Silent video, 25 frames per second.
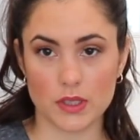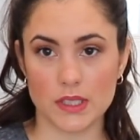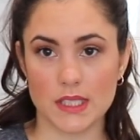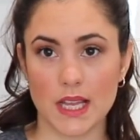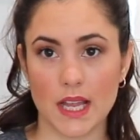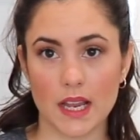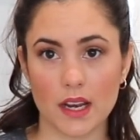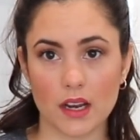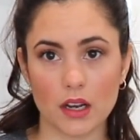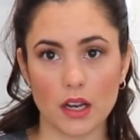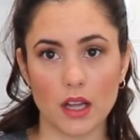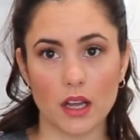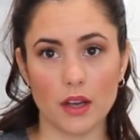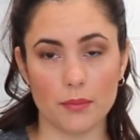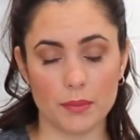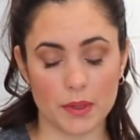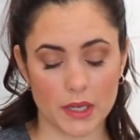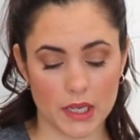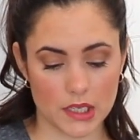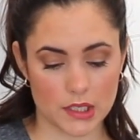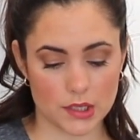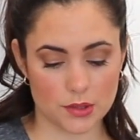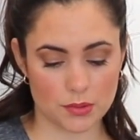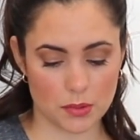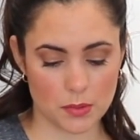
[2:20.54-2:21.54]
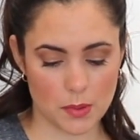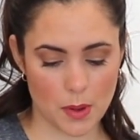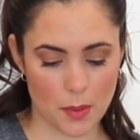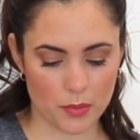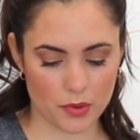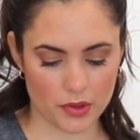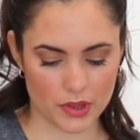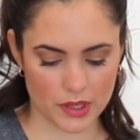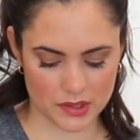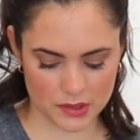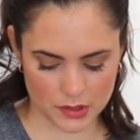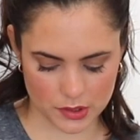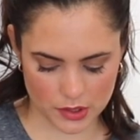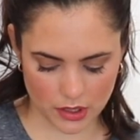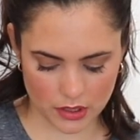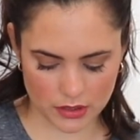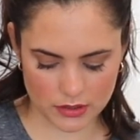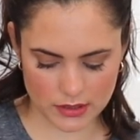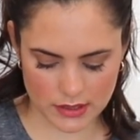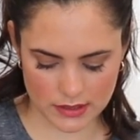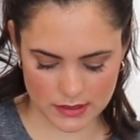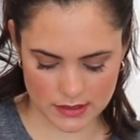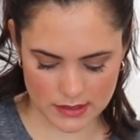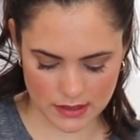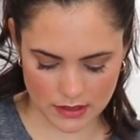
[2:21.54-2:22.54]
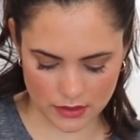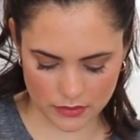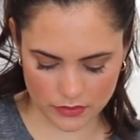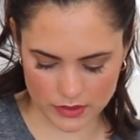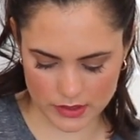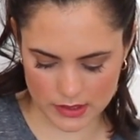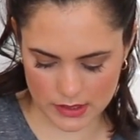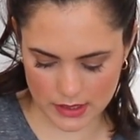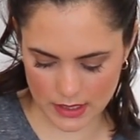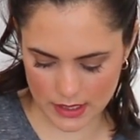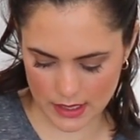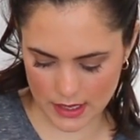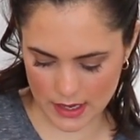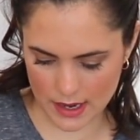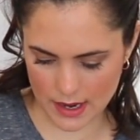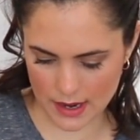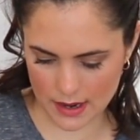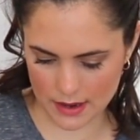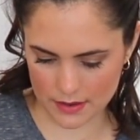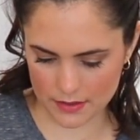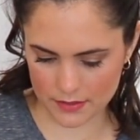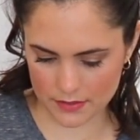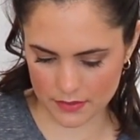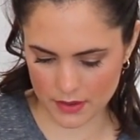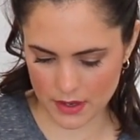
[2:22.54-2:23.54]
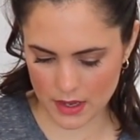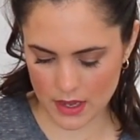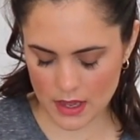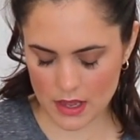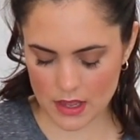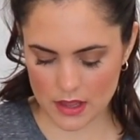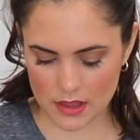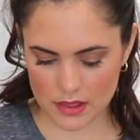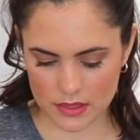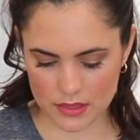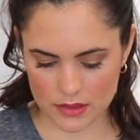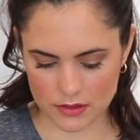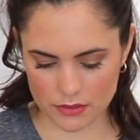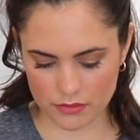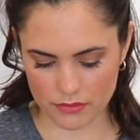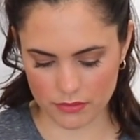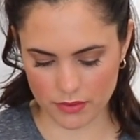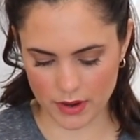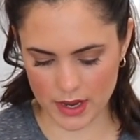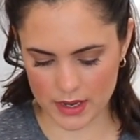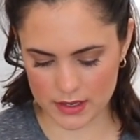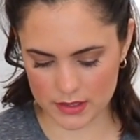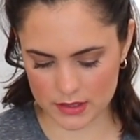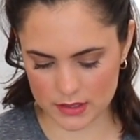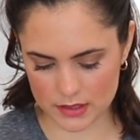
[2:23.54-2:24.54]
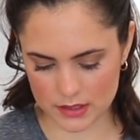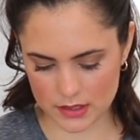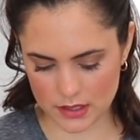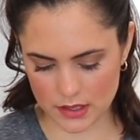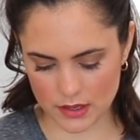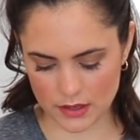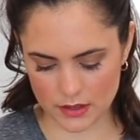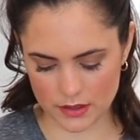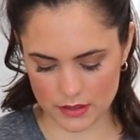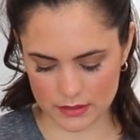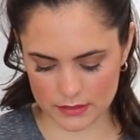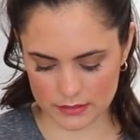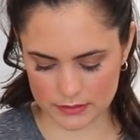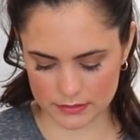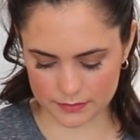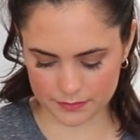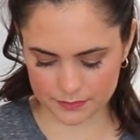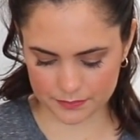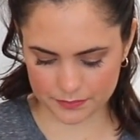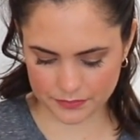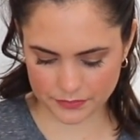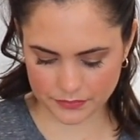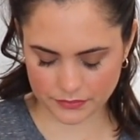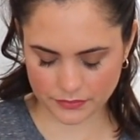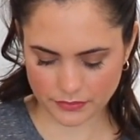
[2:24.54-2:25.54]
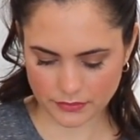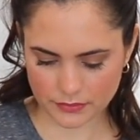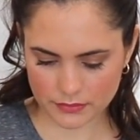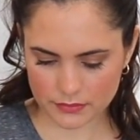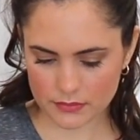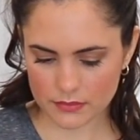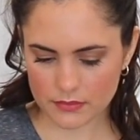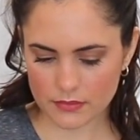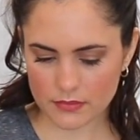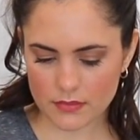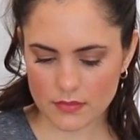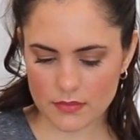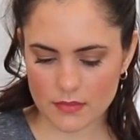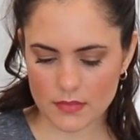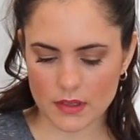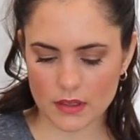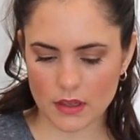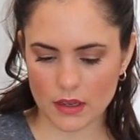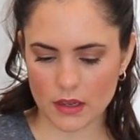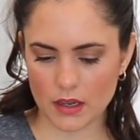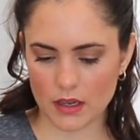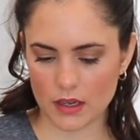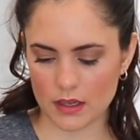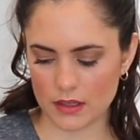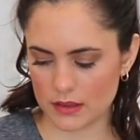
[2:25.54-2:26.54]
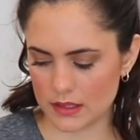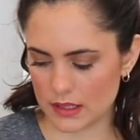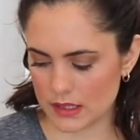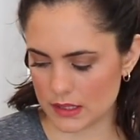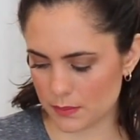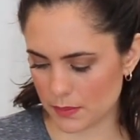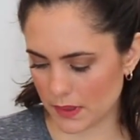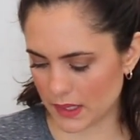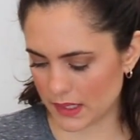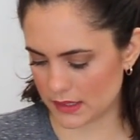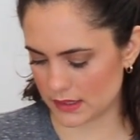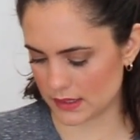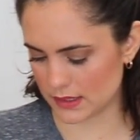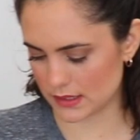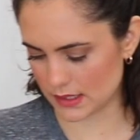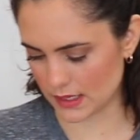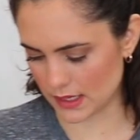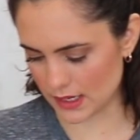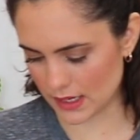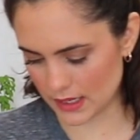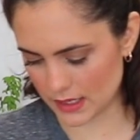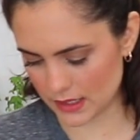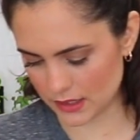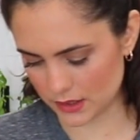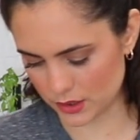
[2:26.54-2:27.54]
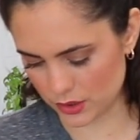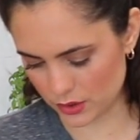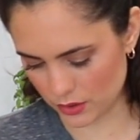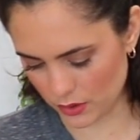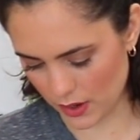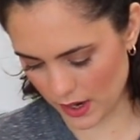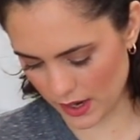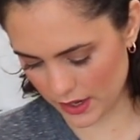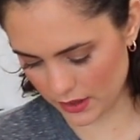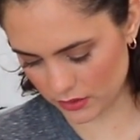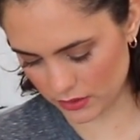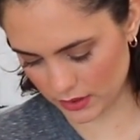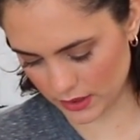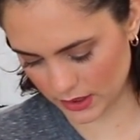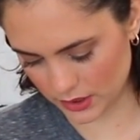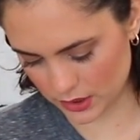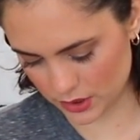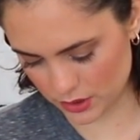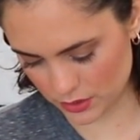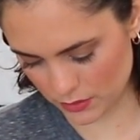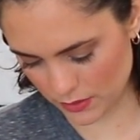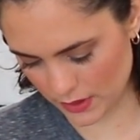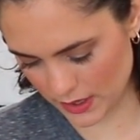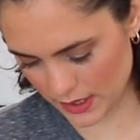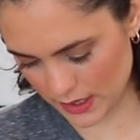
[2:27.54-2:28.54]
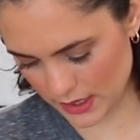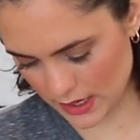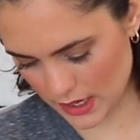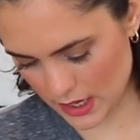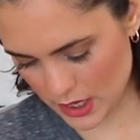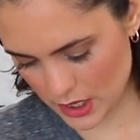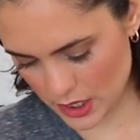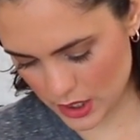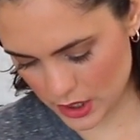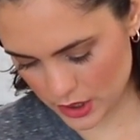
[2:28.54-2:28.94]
so it's not a lot because remember the sauce itself is gonna have the rest of the spices in it, so I don't like to add